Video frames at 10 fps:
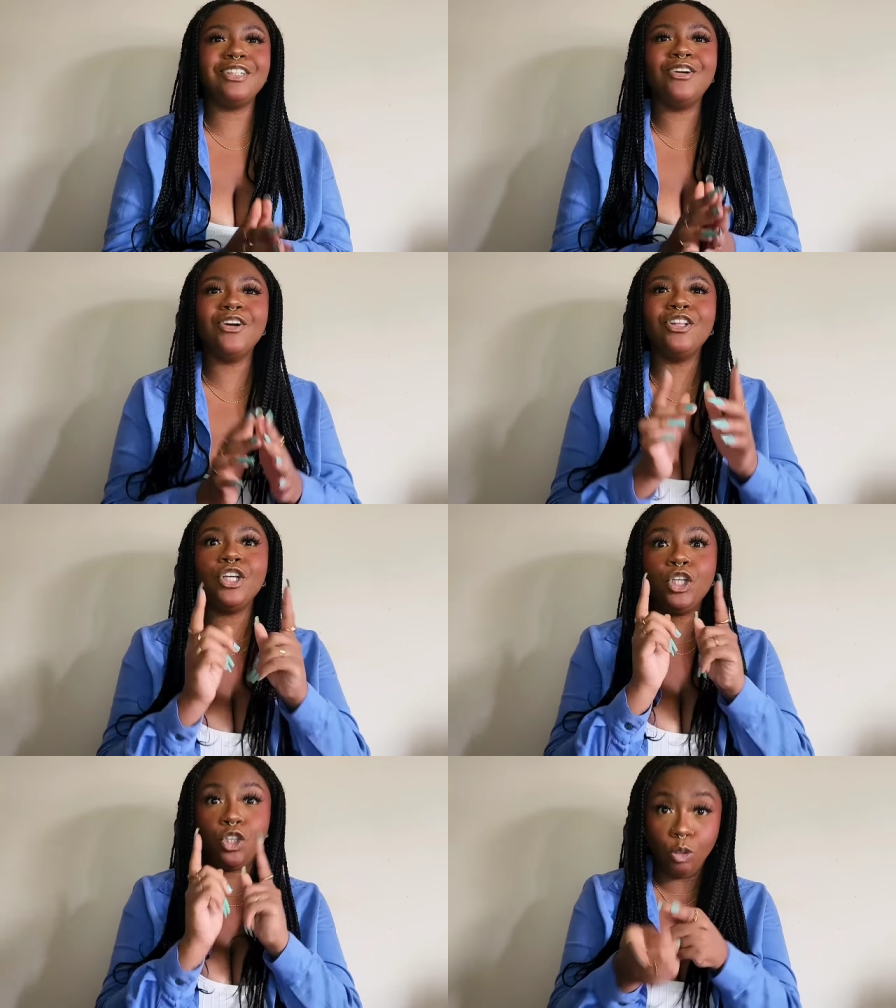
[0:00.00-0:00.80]
Girl,
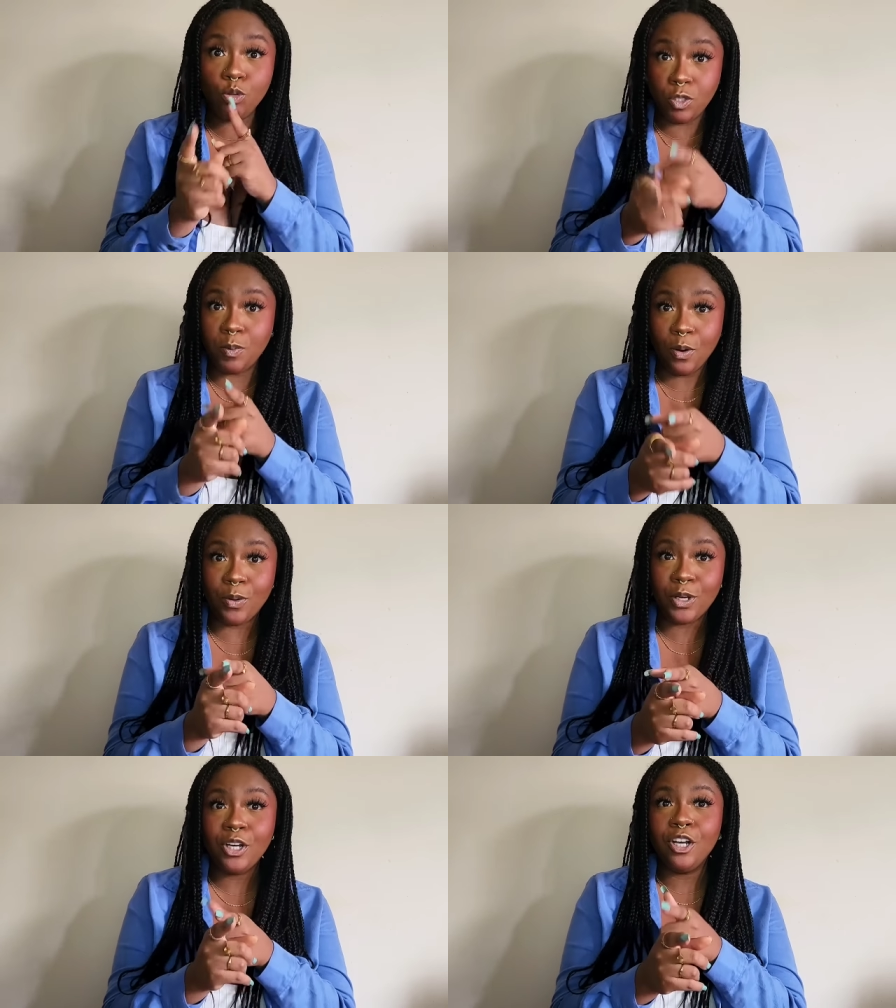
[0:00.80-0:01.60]
you spoke
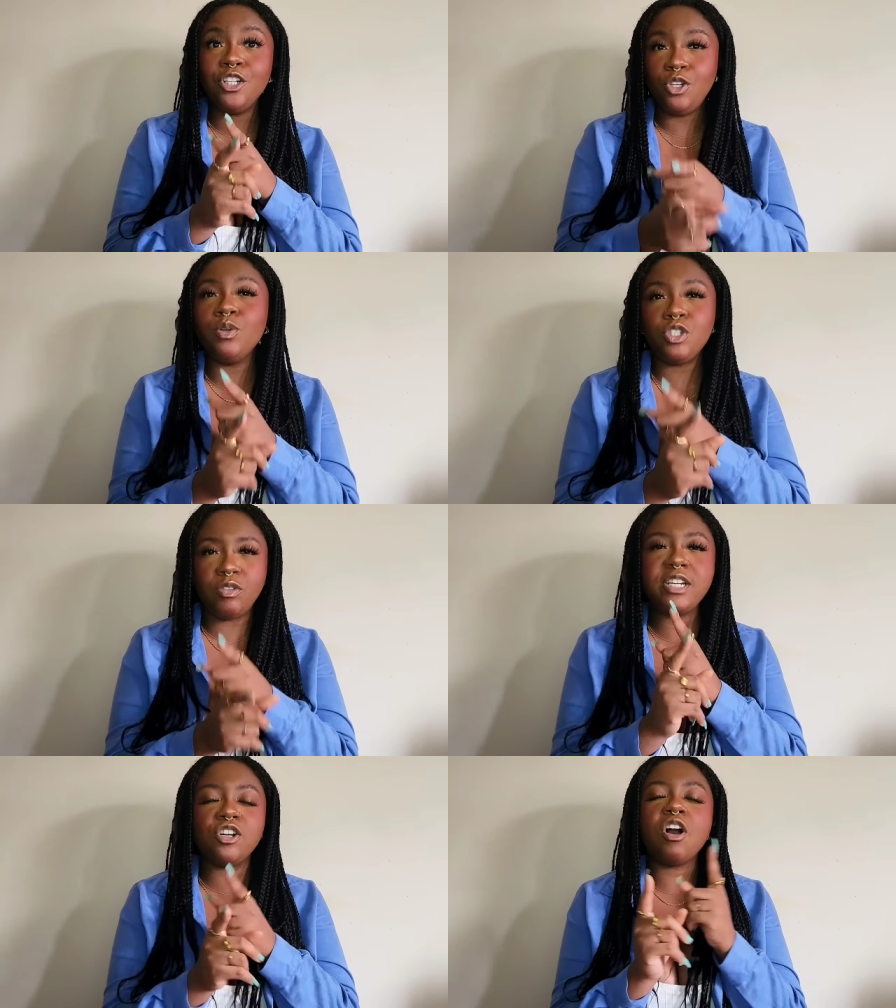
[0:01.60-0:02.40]
to a
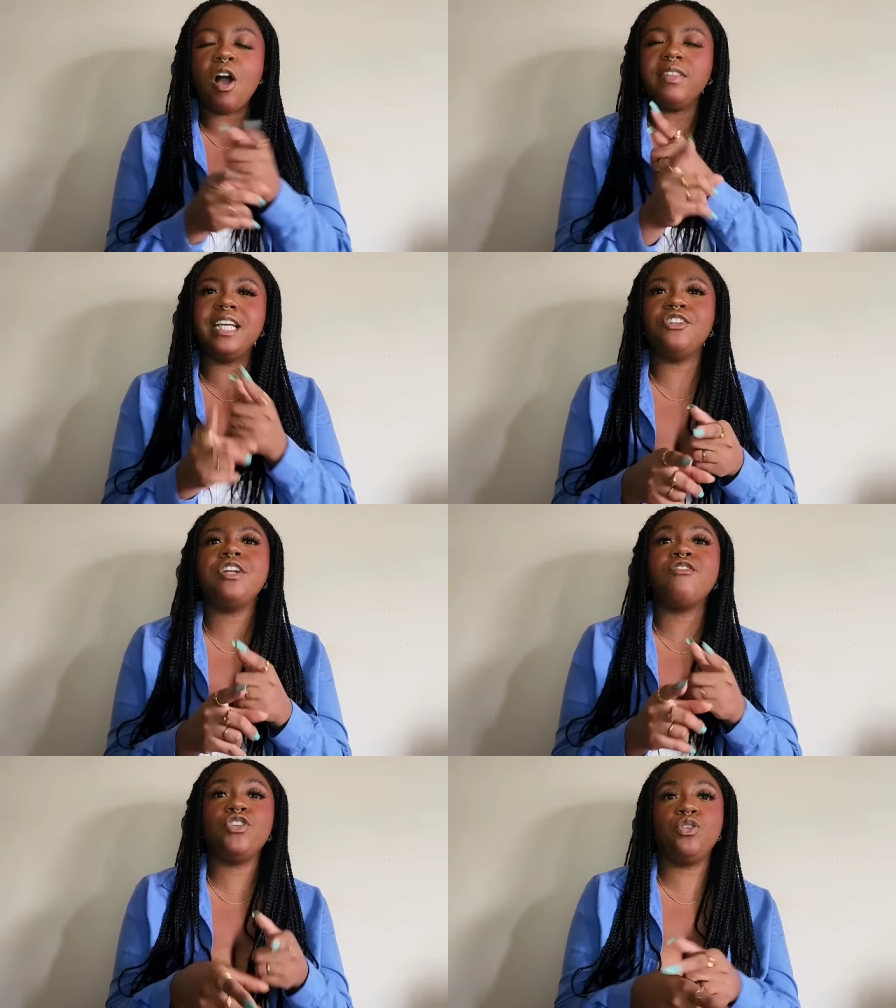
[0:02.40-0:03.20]
stranger on the
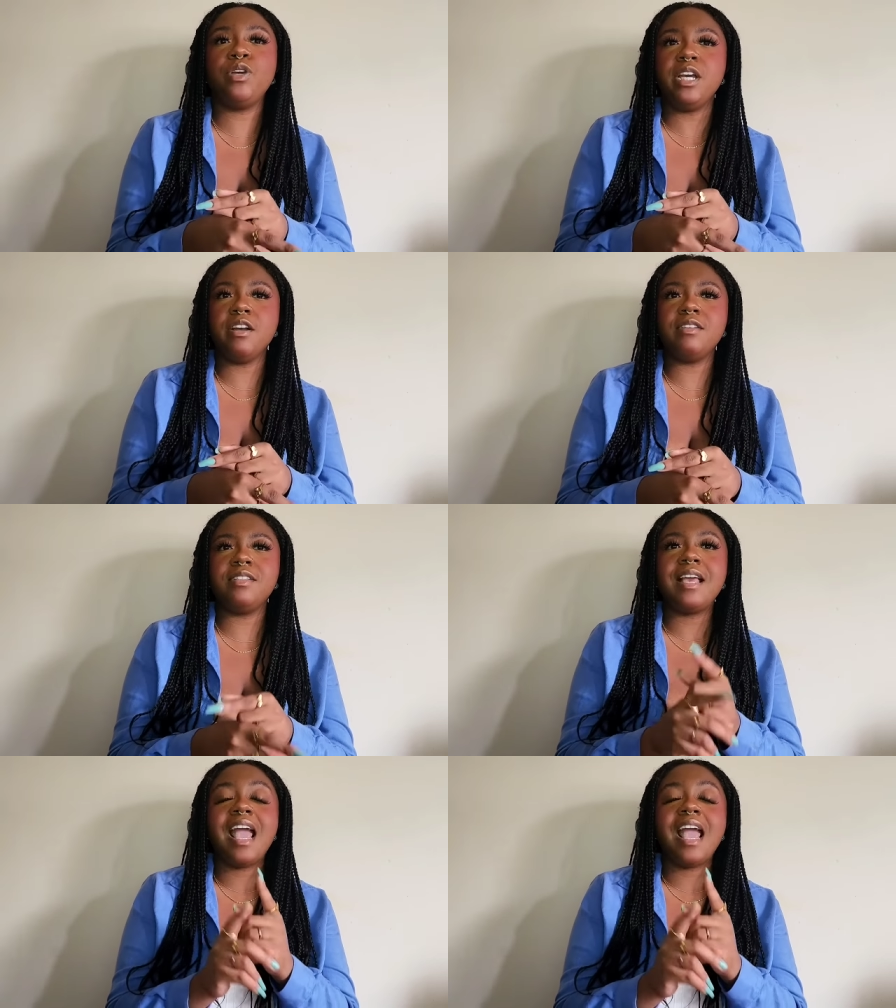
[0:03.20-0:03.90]
internet for three years.